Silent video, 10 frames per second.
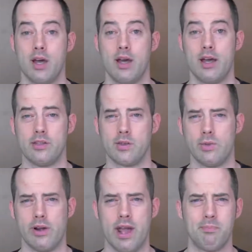uh, so
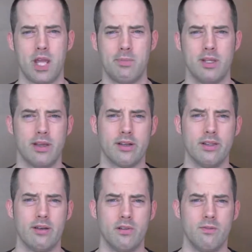we were having maybe like a
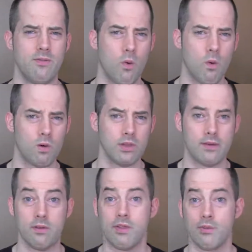level four,
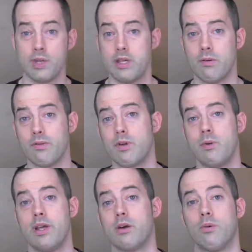level three
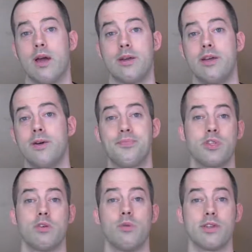earthquake around here.
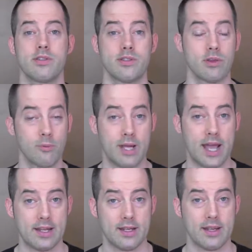So it wasn't so
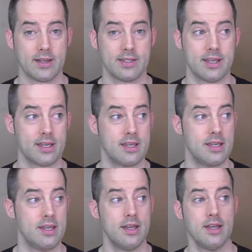bad in
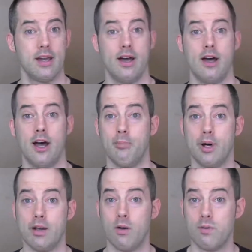Nagasaki, uh,
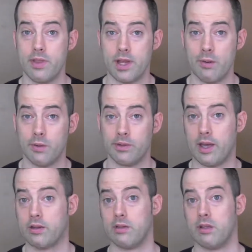but over there was
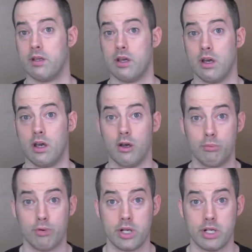actually uh,
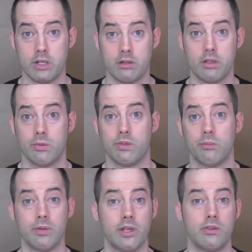pretty, you know,
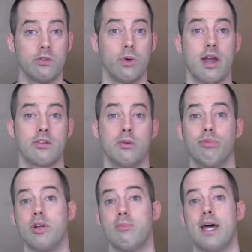some places were actually
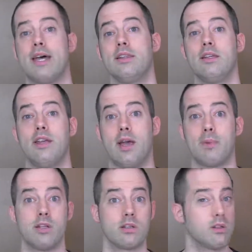pretty badly
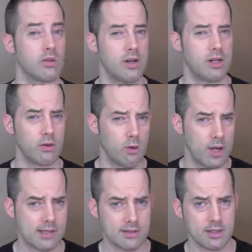damaged. So I didn't
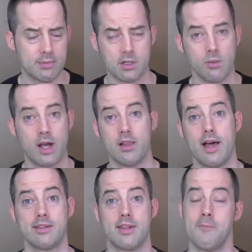quite sleep so well
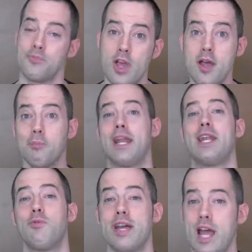last night. But
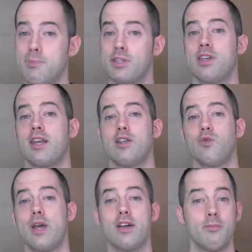anyway, I'm excited
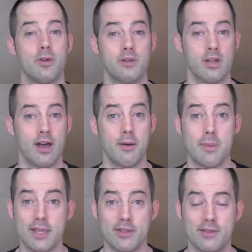to wake up and uh,
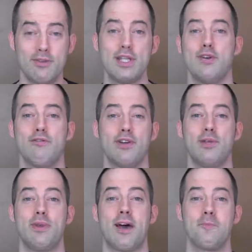make this video for
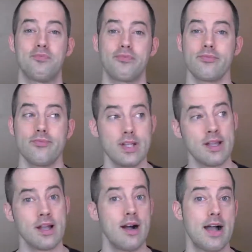you now.
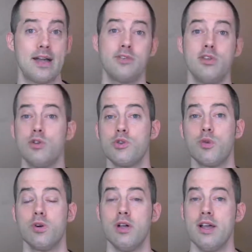Uh, as
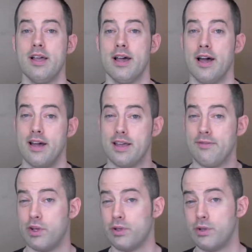usual, uh,
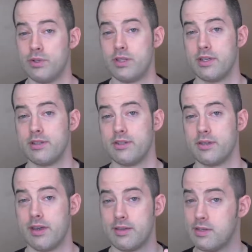if you're new to
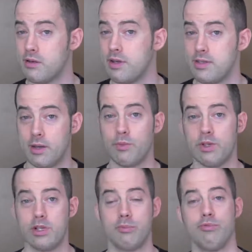this uh, series, I'd
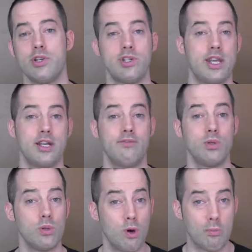really appreciate it if
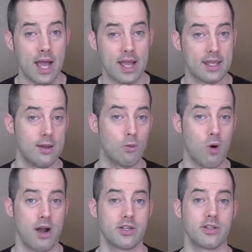you go back and
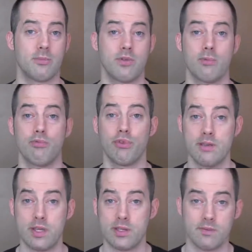watch some of the
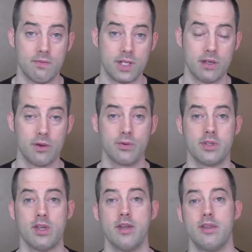previous videos